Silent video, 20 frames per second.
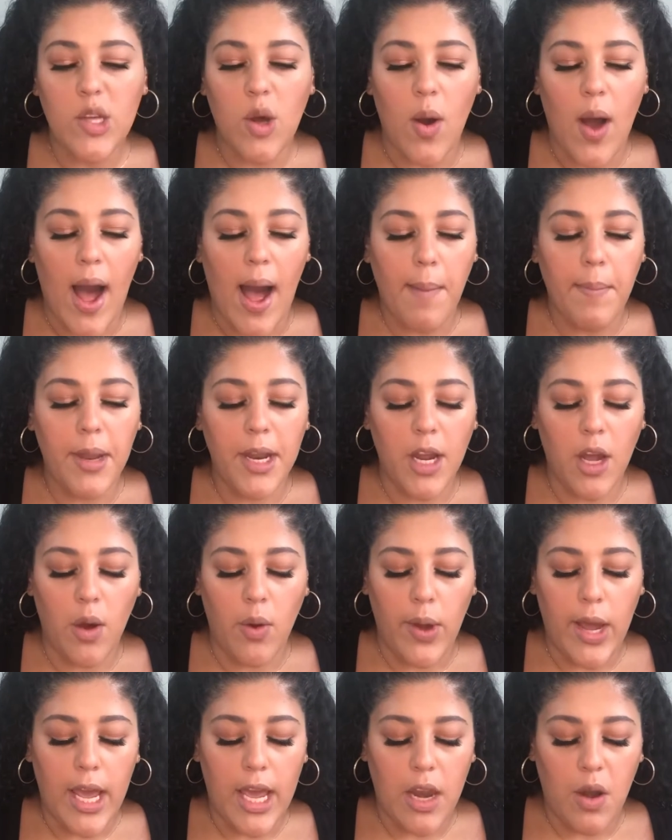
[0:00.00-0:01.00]
So I'm gonna
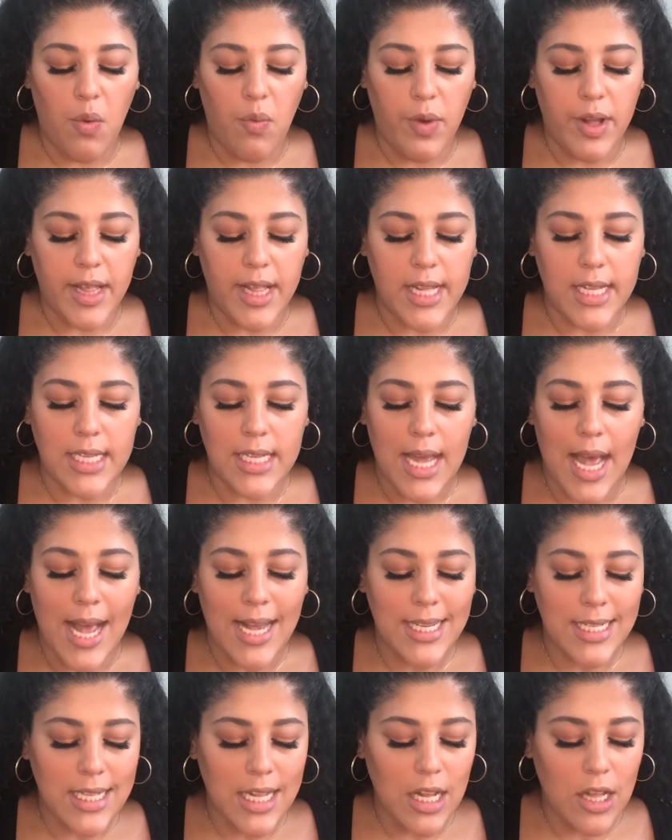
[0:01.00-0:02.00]
go in with this
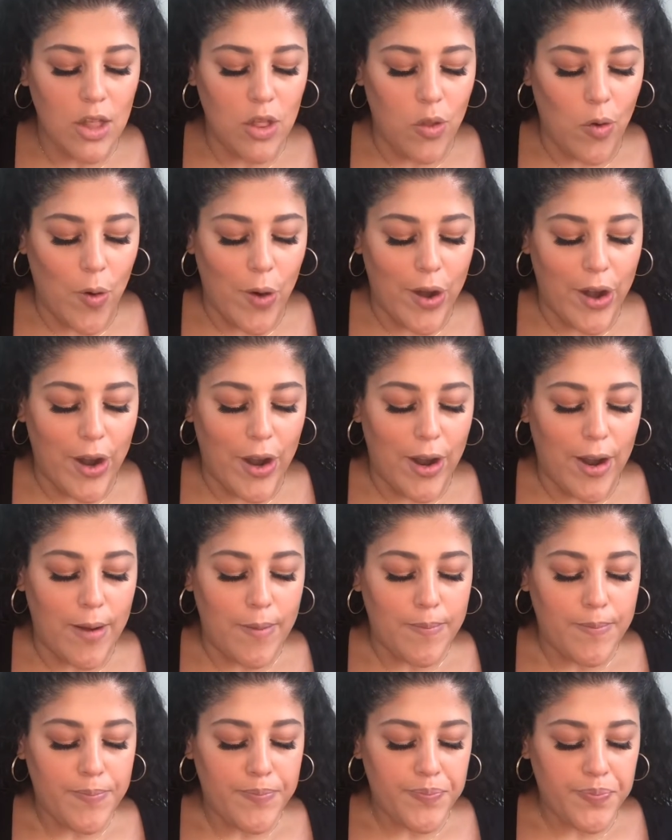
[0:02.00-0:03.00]
Estee Lauder